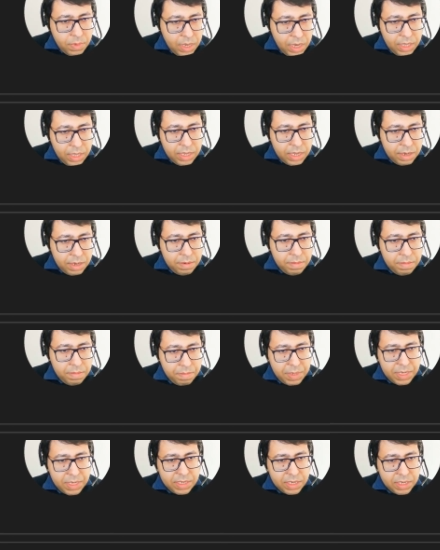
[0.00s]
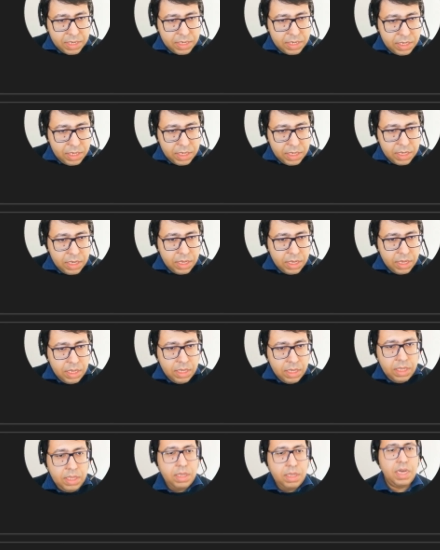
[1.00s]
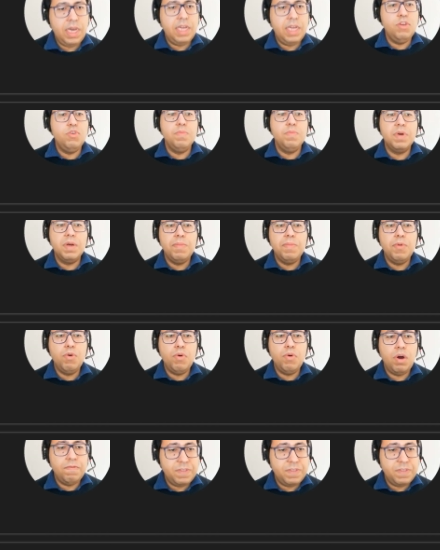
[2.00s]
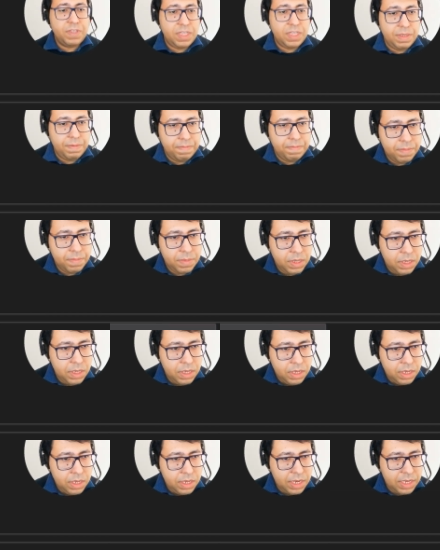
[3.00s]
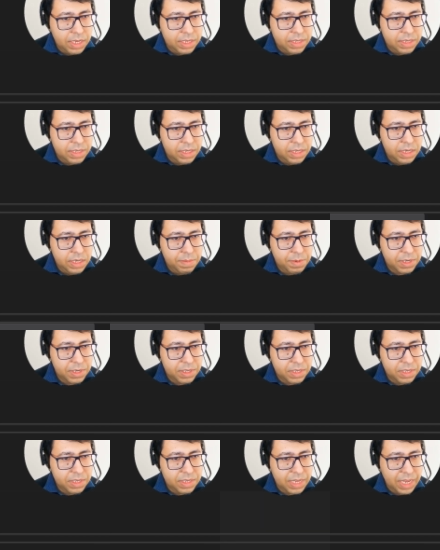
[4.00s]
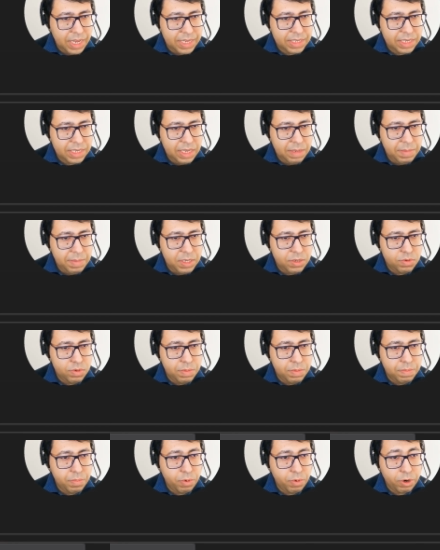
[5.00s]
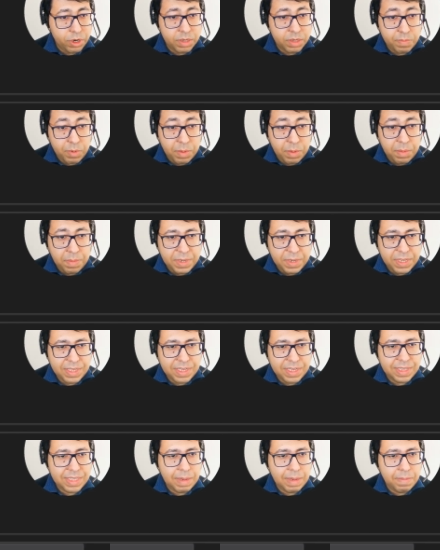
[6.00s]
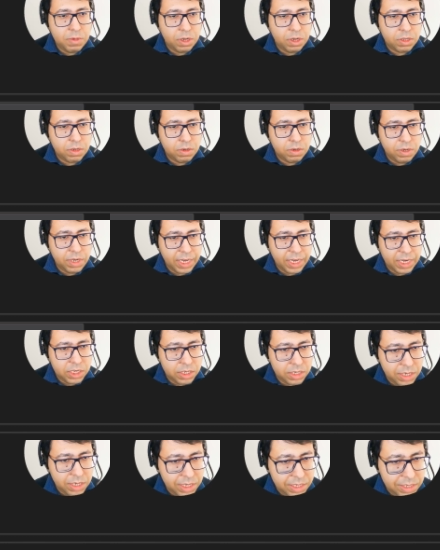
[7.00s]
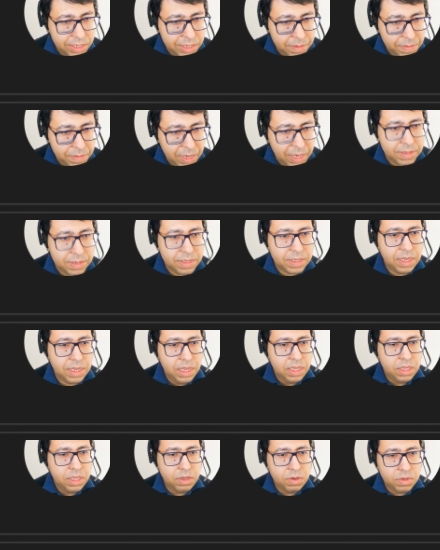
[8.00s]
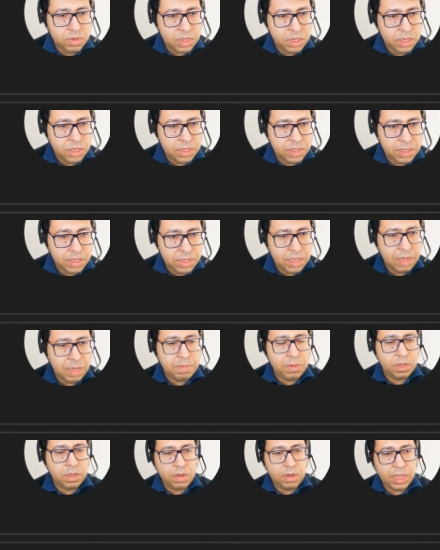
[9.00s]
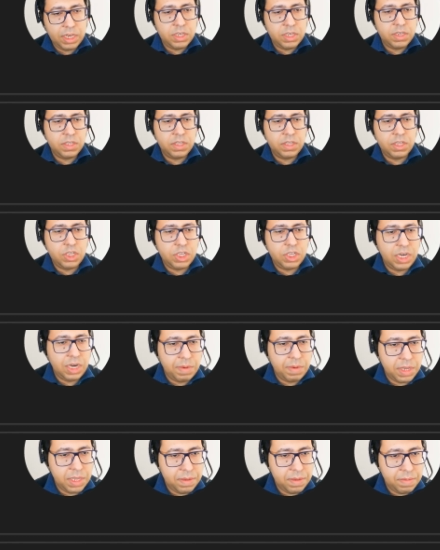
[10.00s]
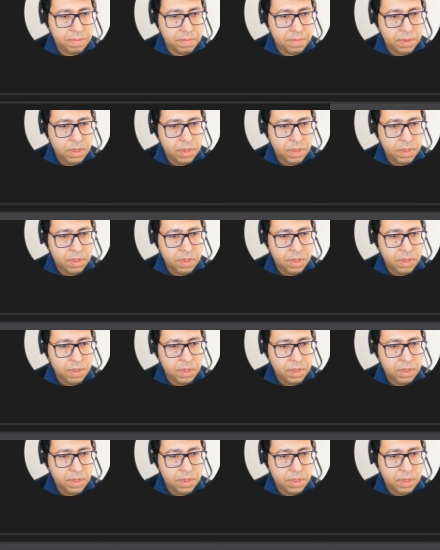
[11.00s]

and then basically enumerable of t. Let's see here because it's asking me to import probably system.collection. Let's see. Yes, using system.collections.generic.